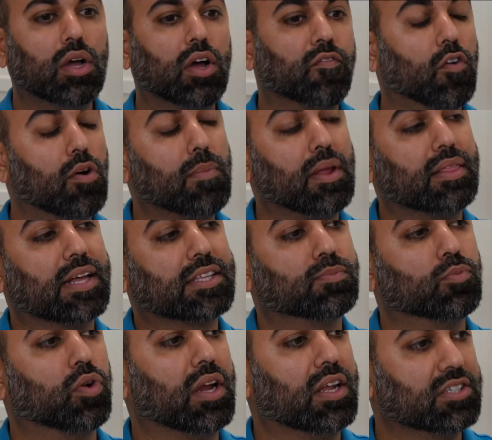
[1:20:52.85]
For me, that's
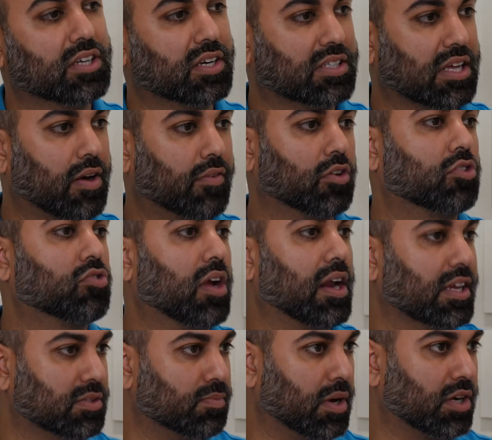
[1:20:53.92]
more easier because I don't have to train
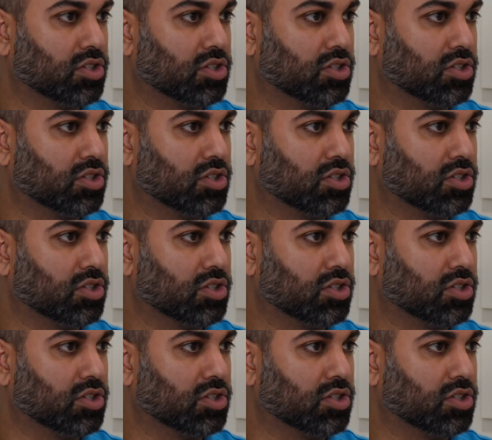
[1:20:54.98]
as much.